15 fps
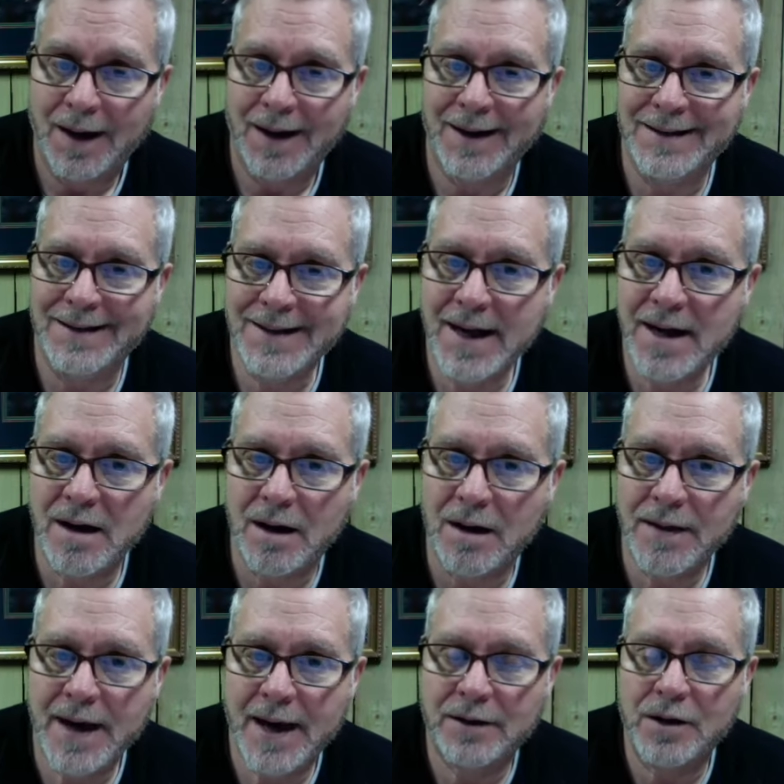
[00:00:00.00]
I say all
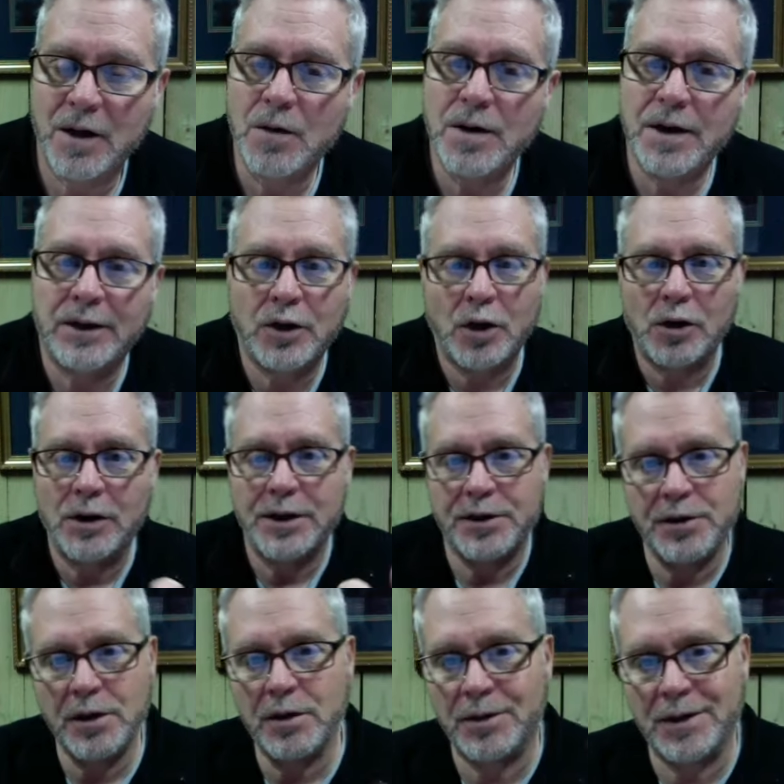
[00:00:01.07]
that, though, to
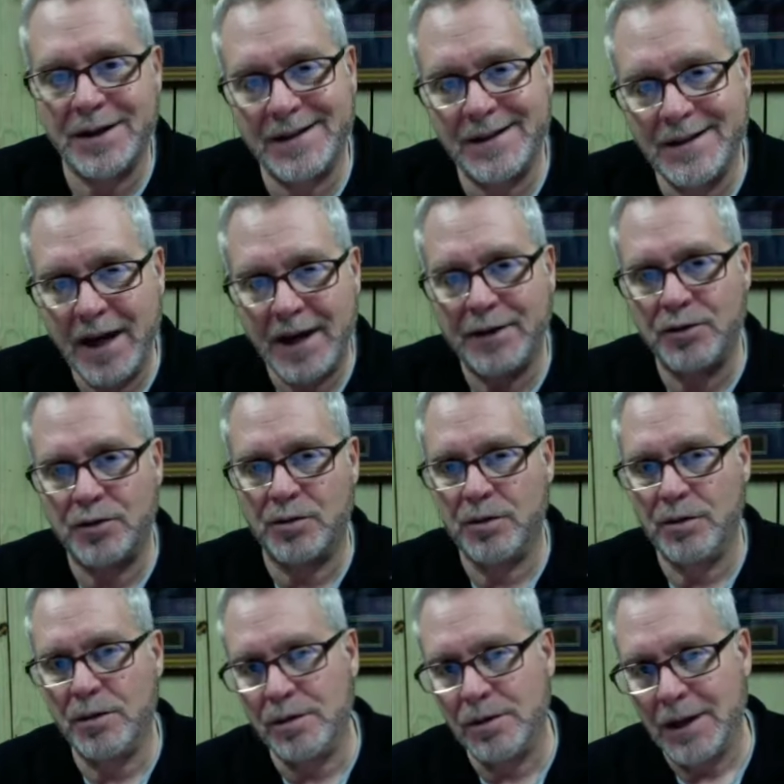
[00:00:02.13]
encourage you to stay
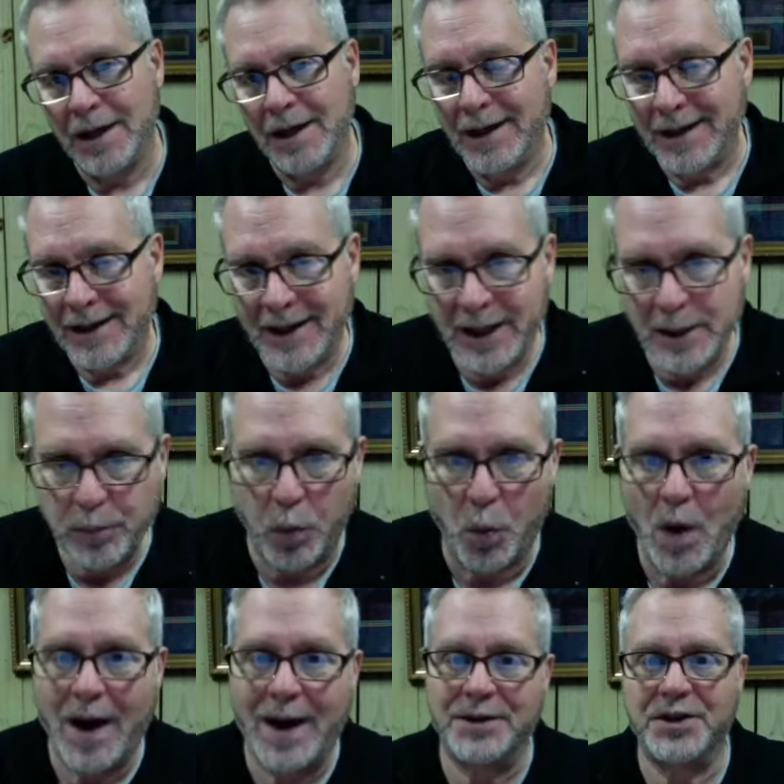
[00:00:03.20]
true, keep
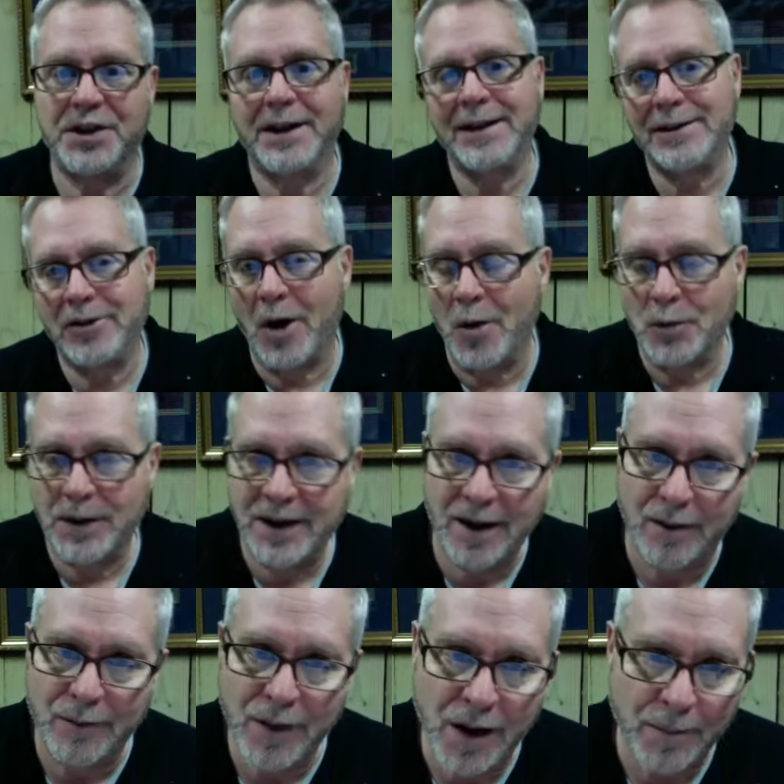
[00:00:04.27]
watching, don't
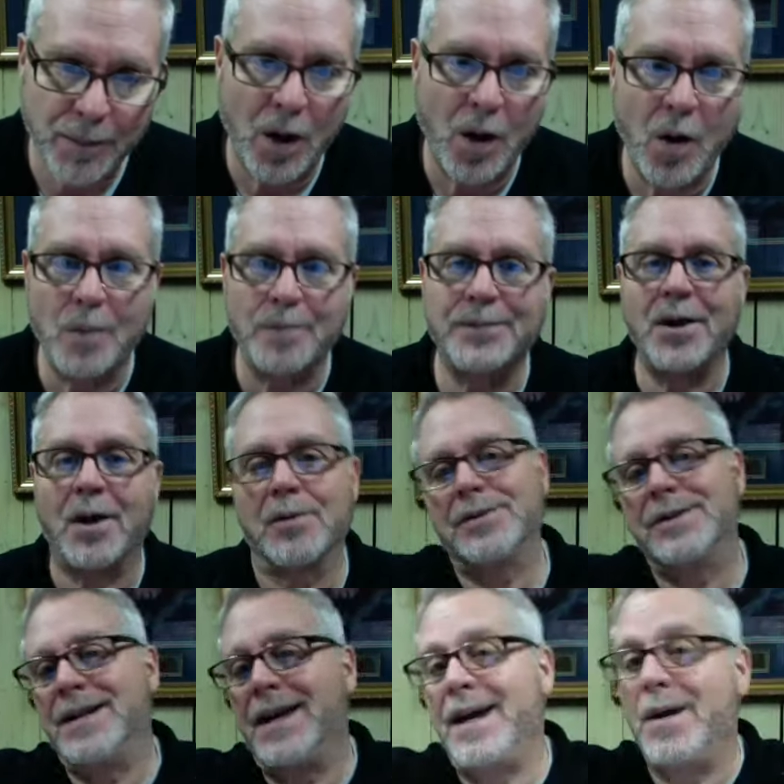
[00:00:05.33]
give up hope, don't
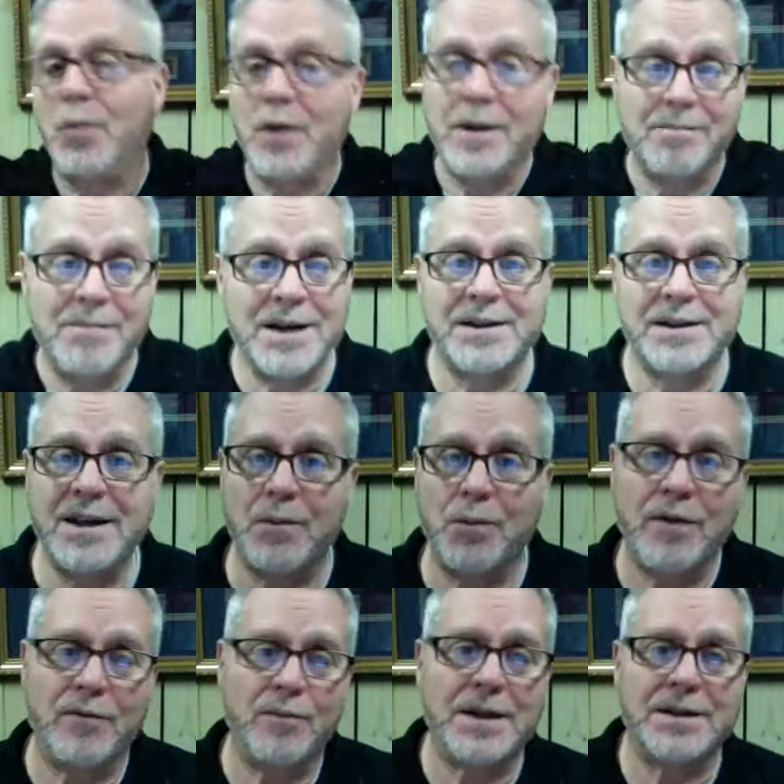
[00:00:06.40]
say we missed it,
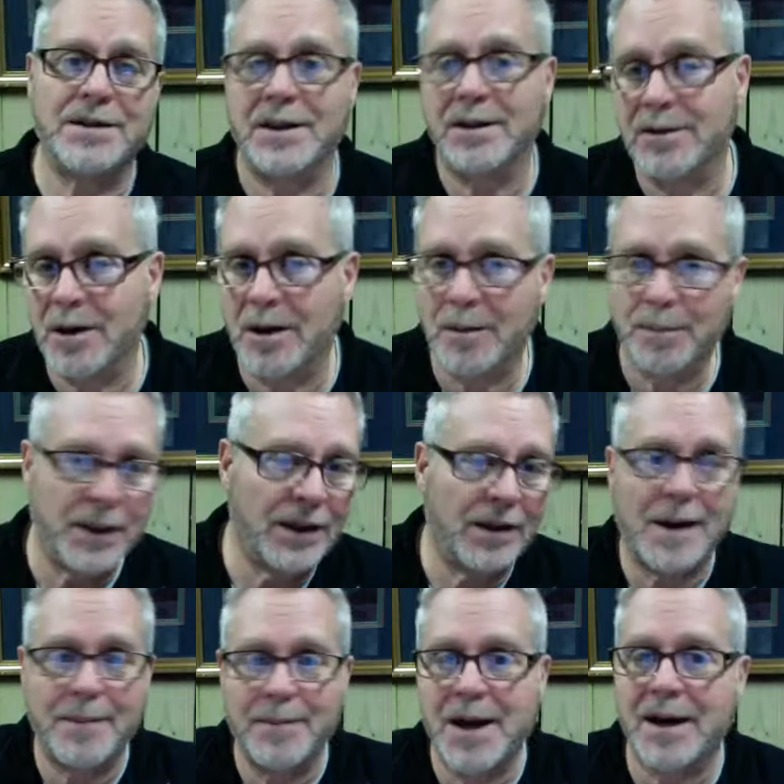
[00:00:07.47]
we've misinterpreted,
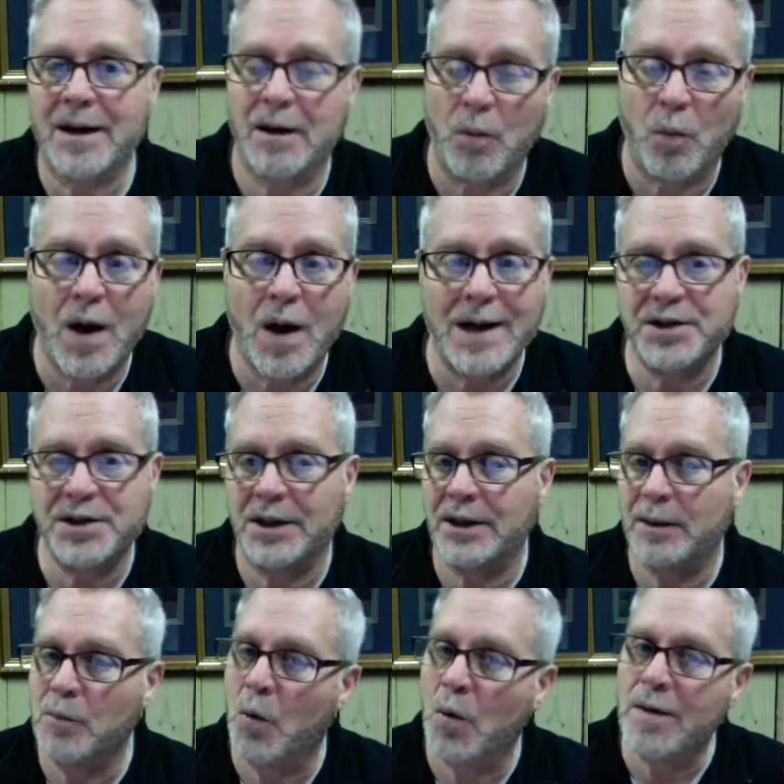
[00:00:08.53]
I'm not going to watch
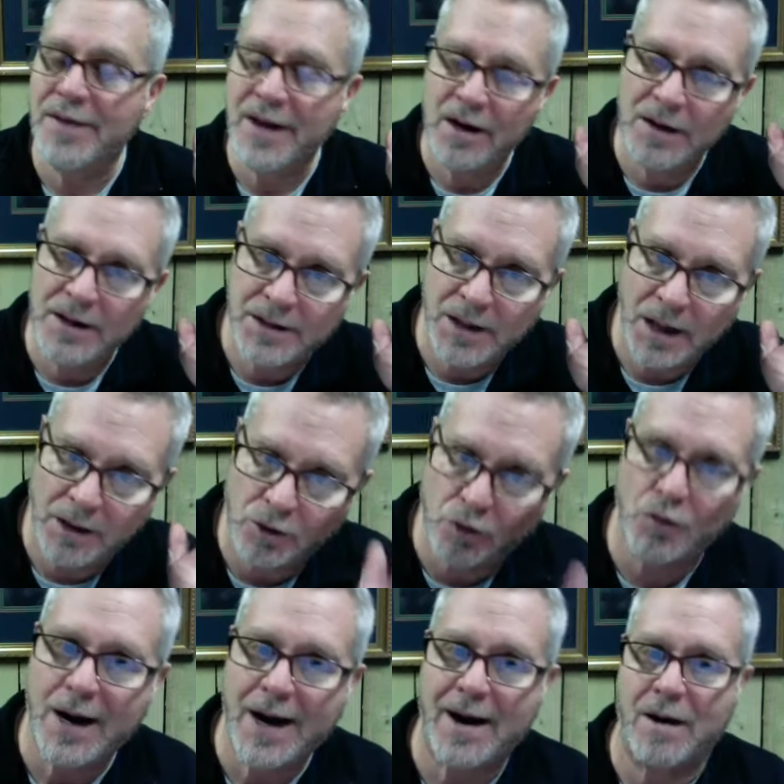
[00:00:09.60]
anymore. There is a
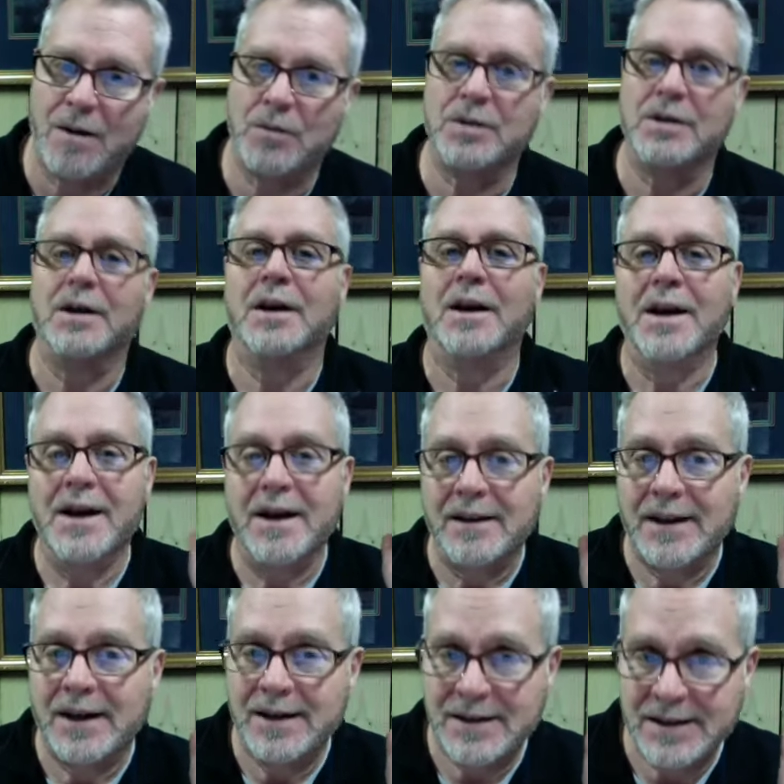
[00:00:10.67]
crown
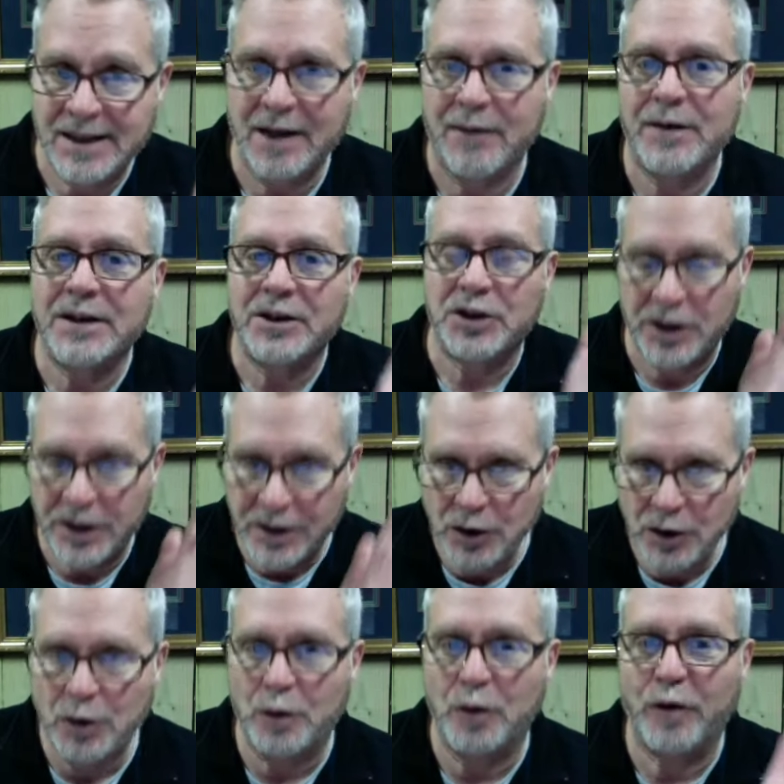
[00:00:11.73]
that is given to
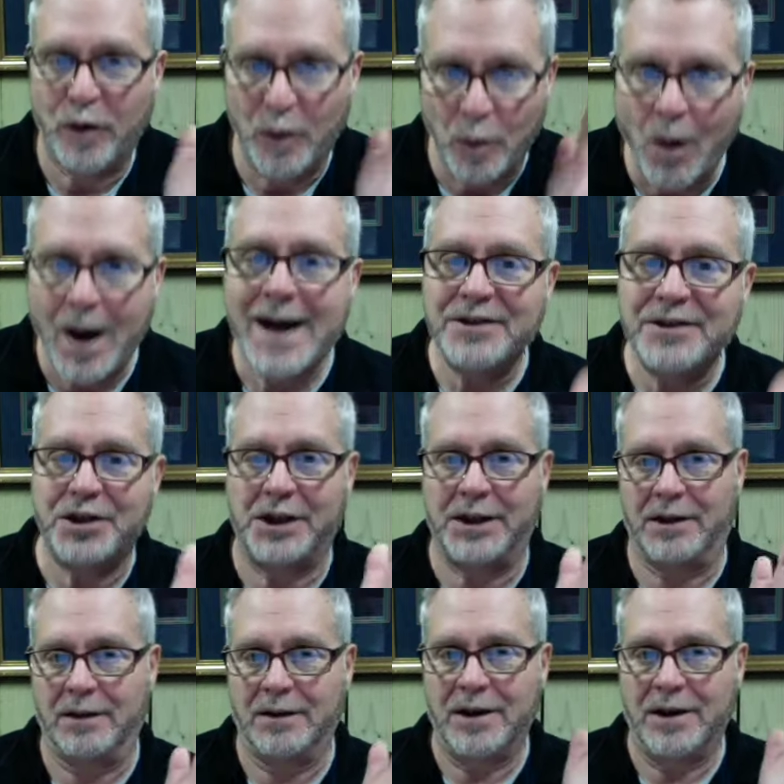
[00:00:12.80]
you for watching.